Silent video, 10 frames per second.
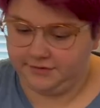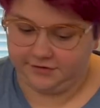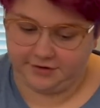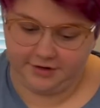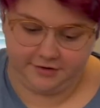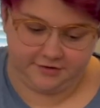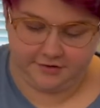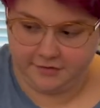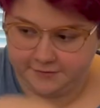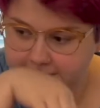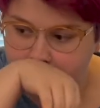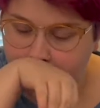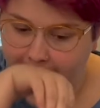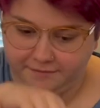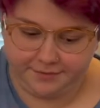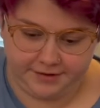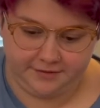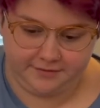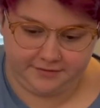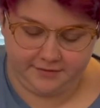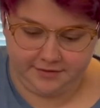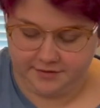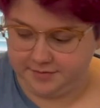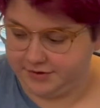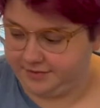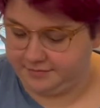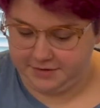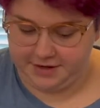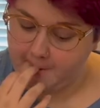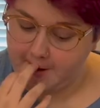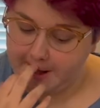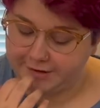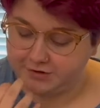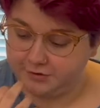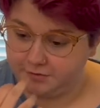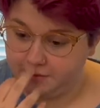So here's step 1, put meat into